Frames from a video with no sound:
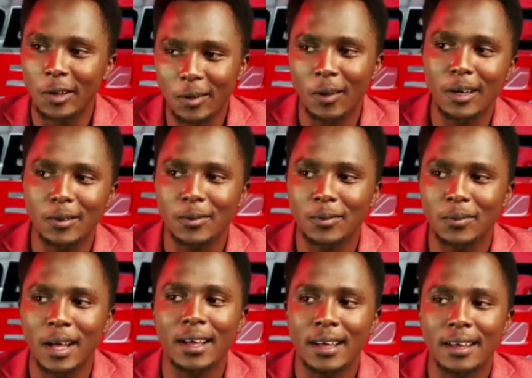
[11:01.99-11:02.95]
the one
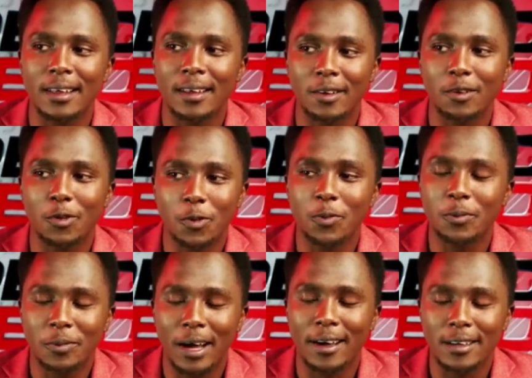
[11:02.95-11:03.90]

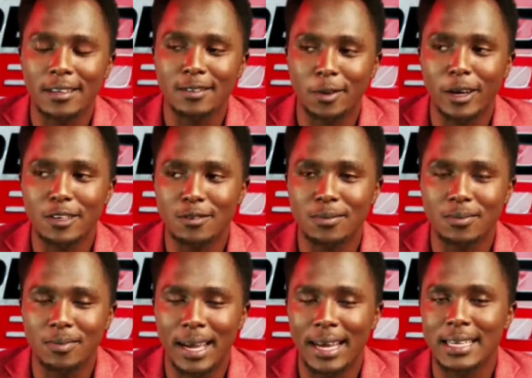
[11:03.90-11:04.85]
who is going to
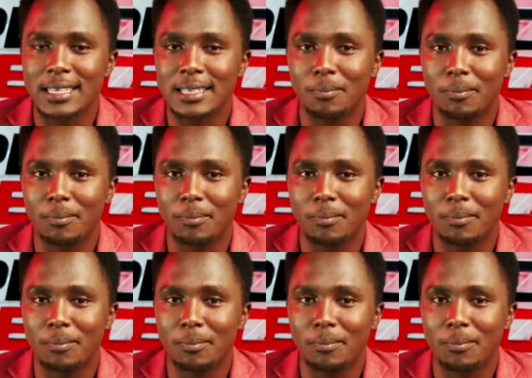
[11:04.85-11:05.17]
get